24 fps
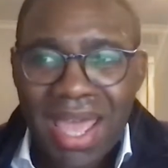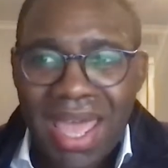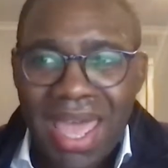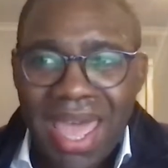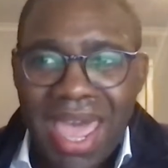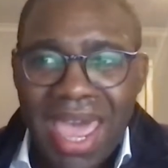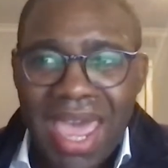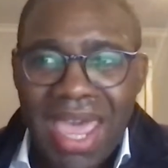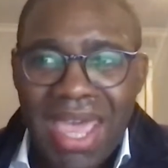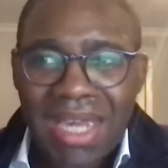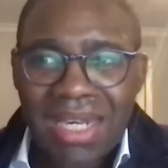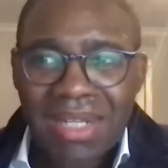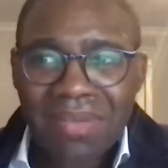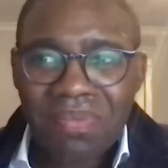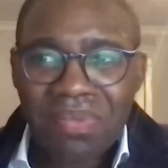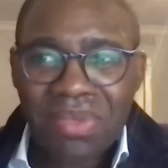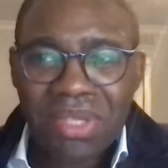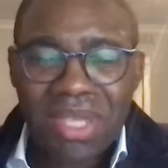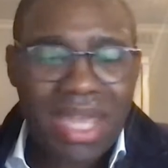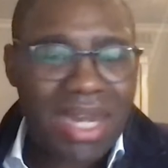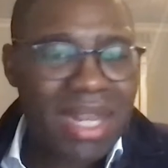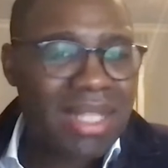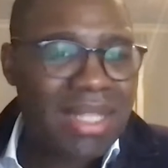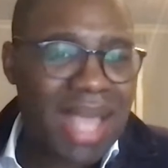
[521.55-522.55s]
And
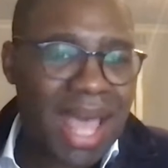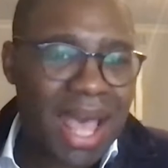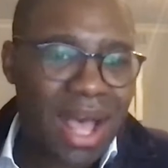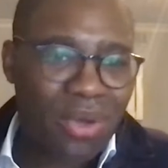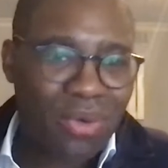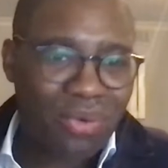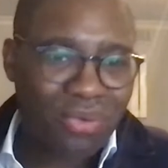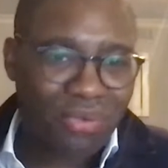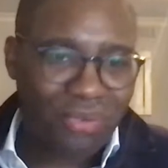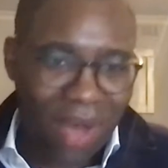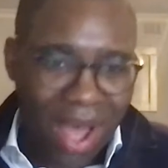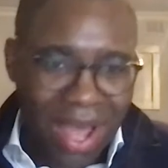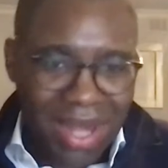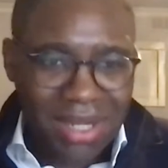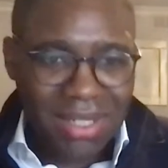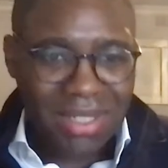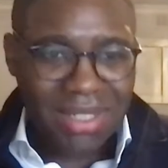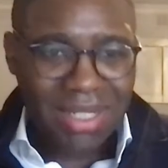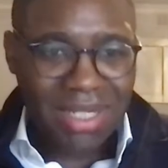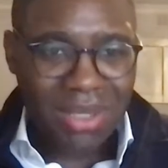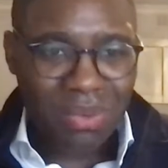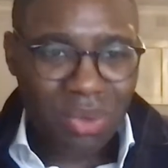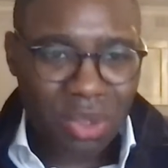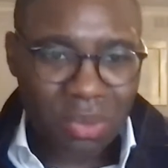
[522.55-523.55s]
getting now
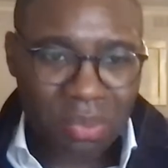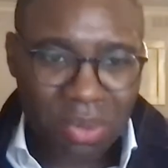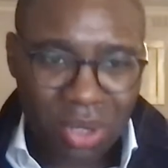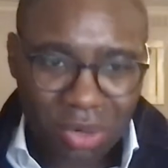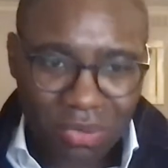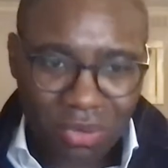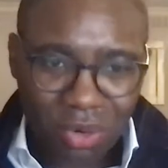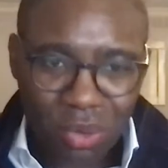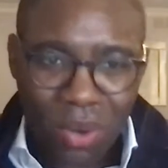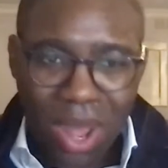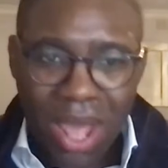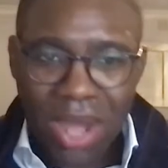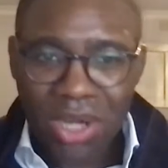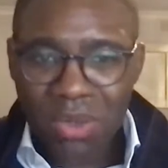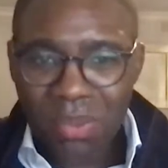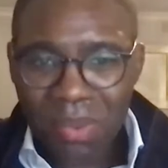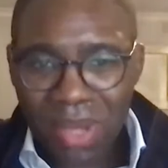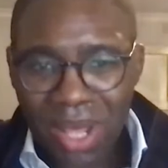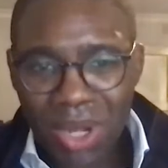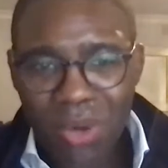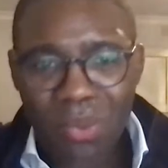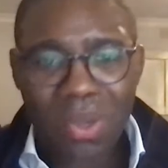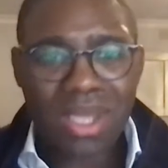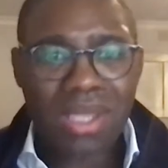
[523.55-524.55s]
finally, with a bit of a
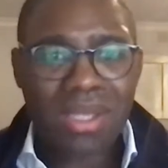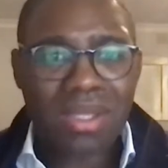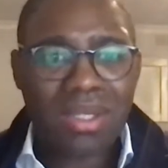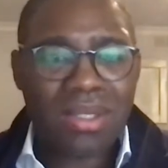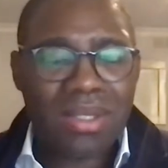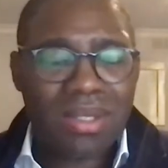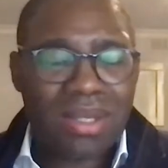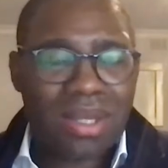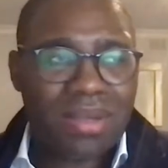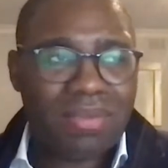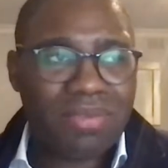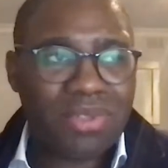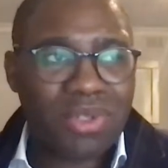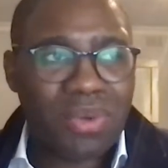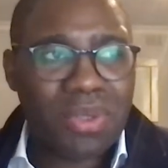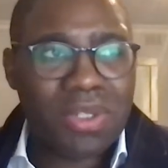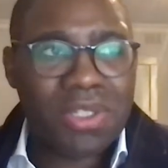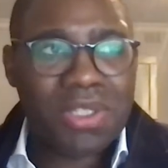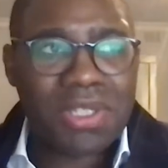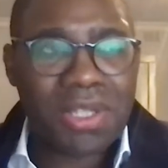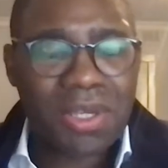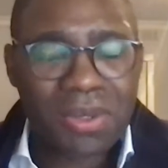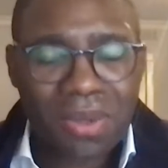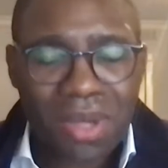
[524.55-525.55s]
roundabout way of doing
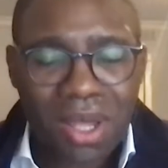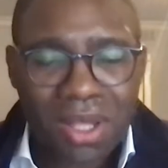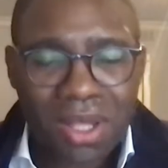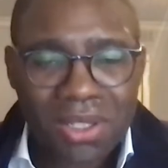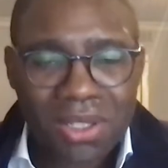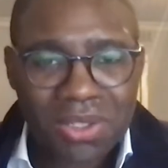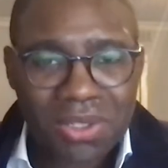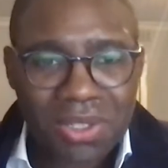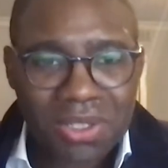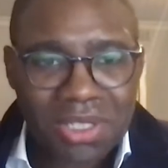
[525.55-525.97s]
so, on